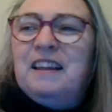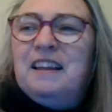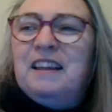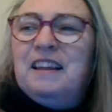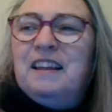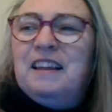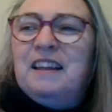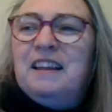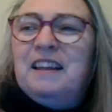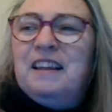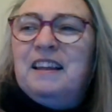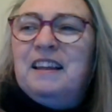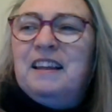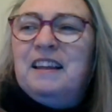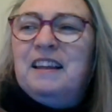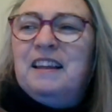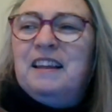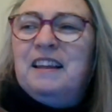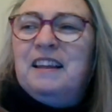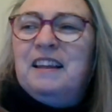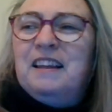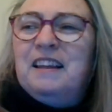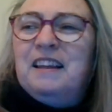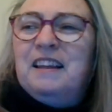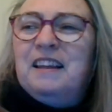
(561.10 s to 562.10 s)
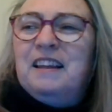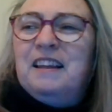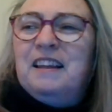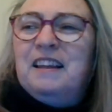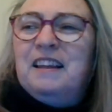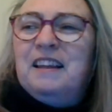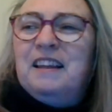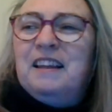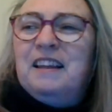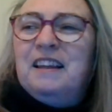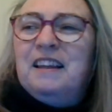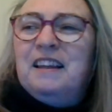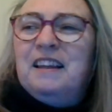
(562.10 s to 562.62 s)
And
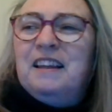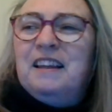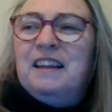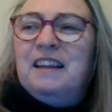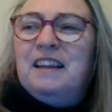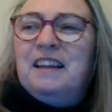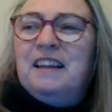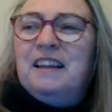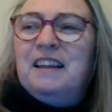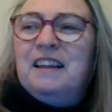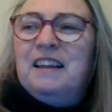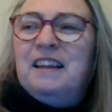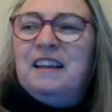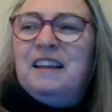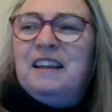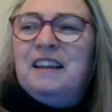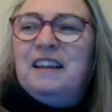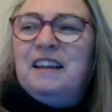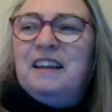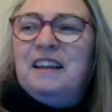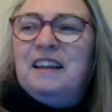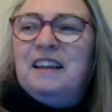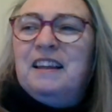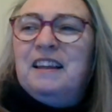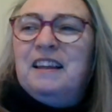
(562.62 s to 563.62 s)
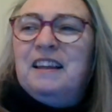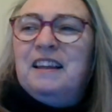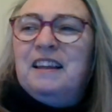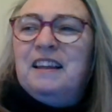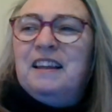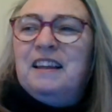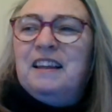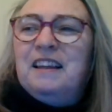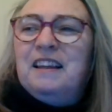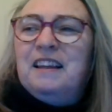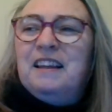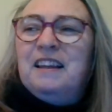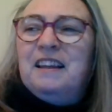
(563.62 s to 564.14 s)
she just had this
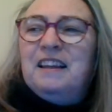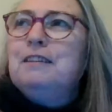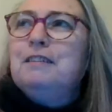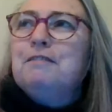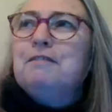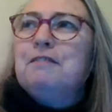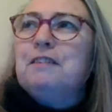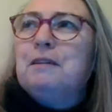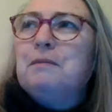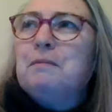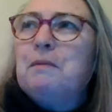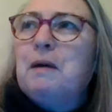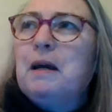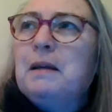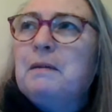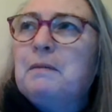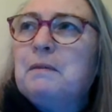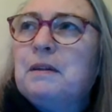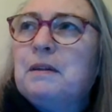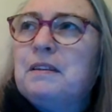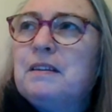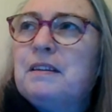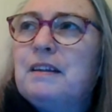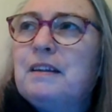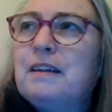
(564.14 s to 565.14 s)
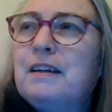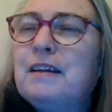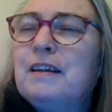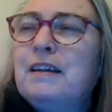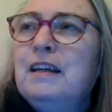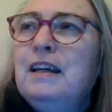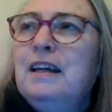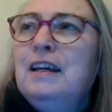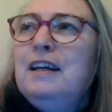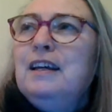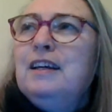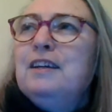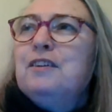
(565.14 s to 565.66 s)
lovely, lovely way with her,
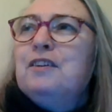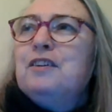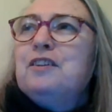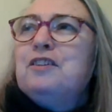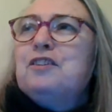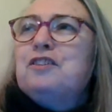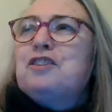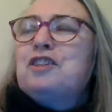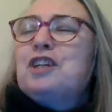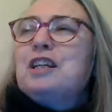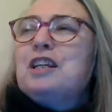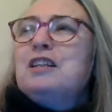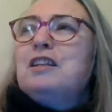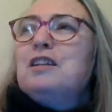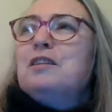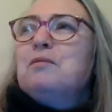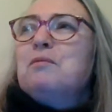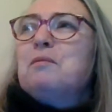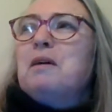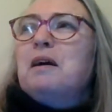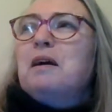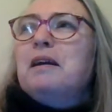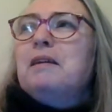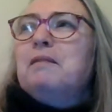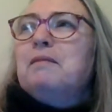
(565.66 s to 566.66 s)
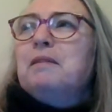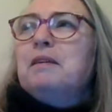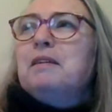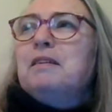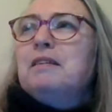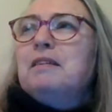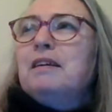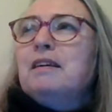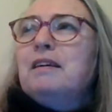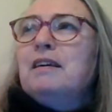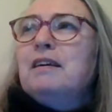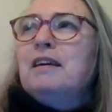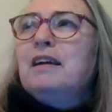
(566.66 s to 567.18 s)
this gentle way
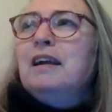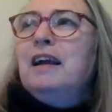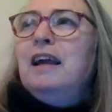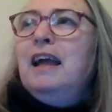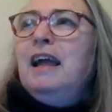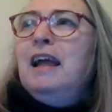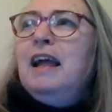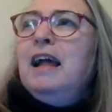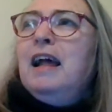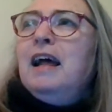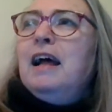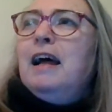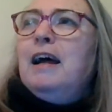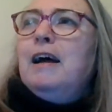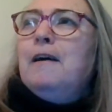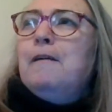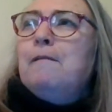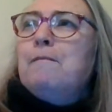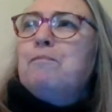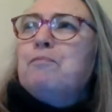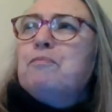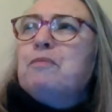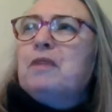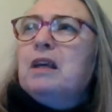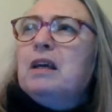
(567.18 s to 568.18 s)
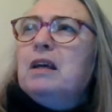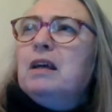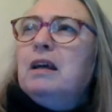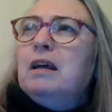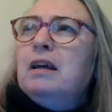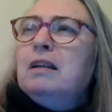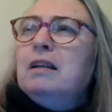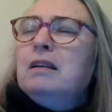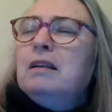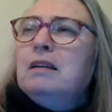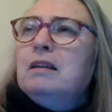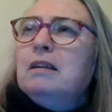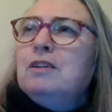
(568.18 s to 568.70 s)
with her.
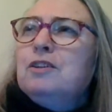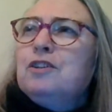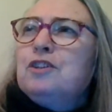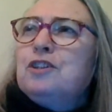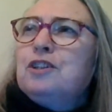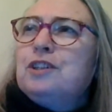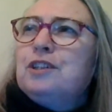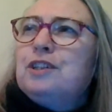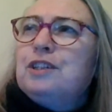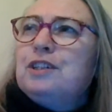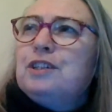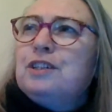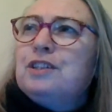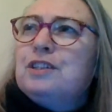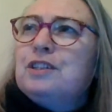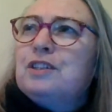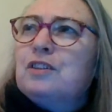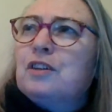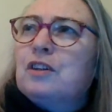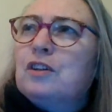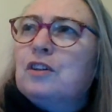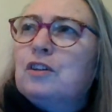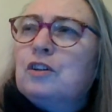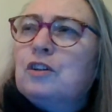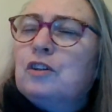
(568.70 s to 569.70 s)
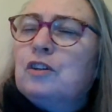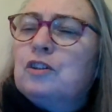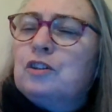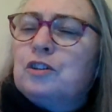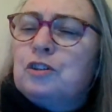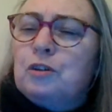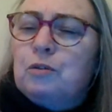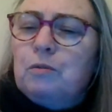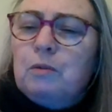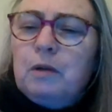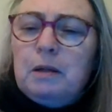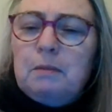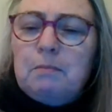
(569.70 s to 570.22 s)
And she's
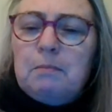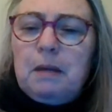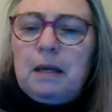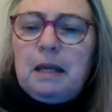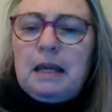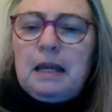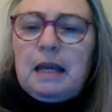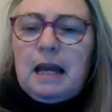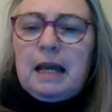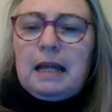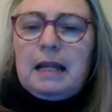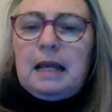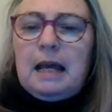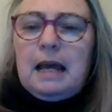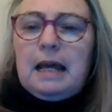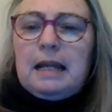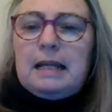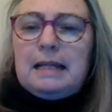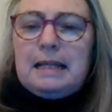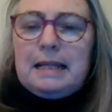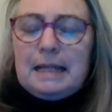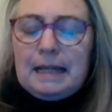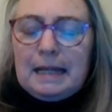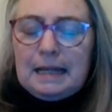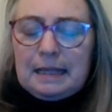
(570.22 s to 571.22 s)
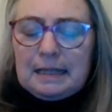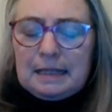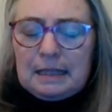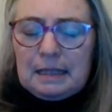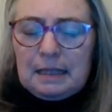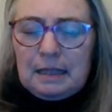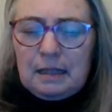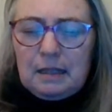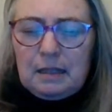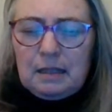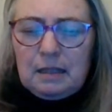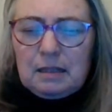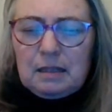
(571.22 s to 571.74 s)
showing me a
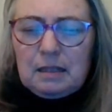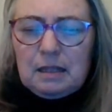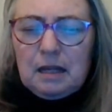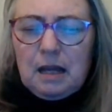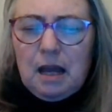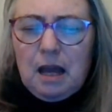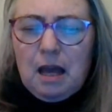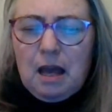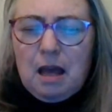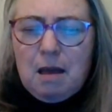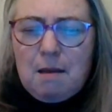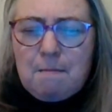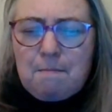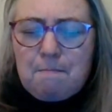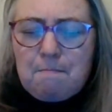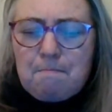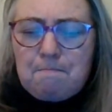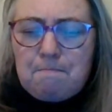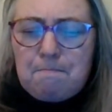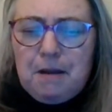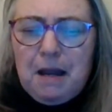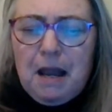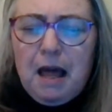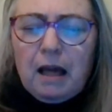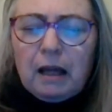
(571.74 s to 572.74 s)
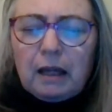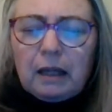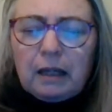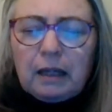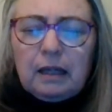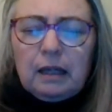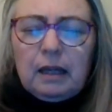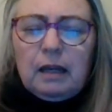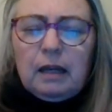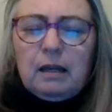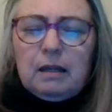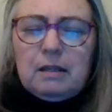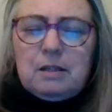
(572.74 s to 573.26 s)
knitted
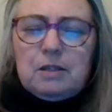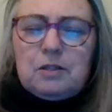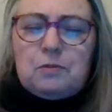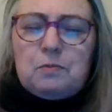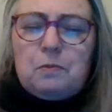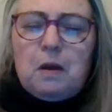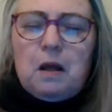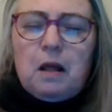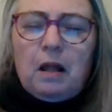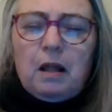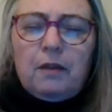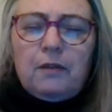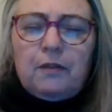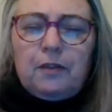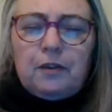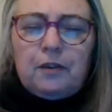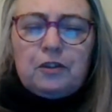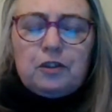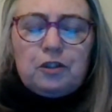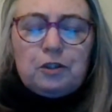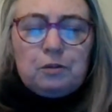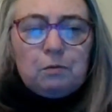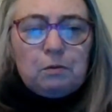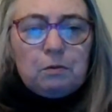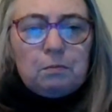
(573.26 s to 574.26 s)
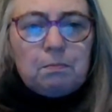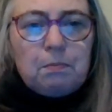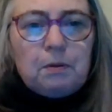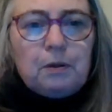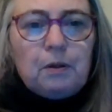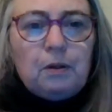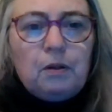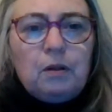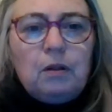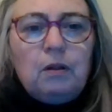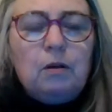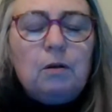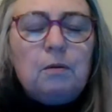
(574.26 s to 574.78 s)
blanket as well that she would
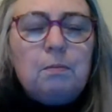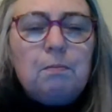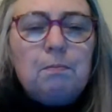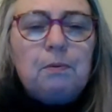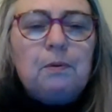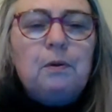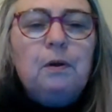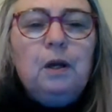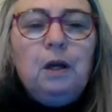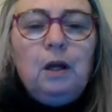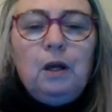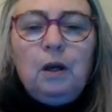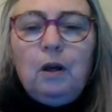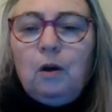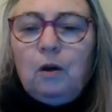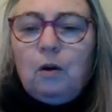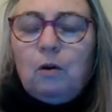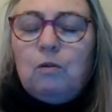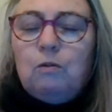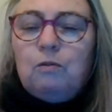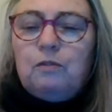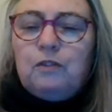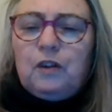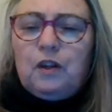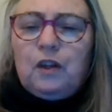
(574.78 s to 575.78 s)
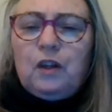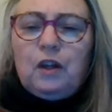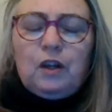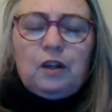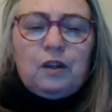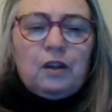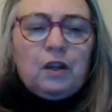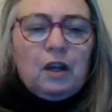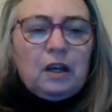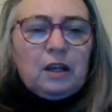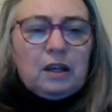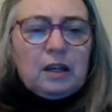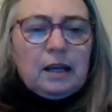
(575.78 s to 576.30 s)
pull up over her,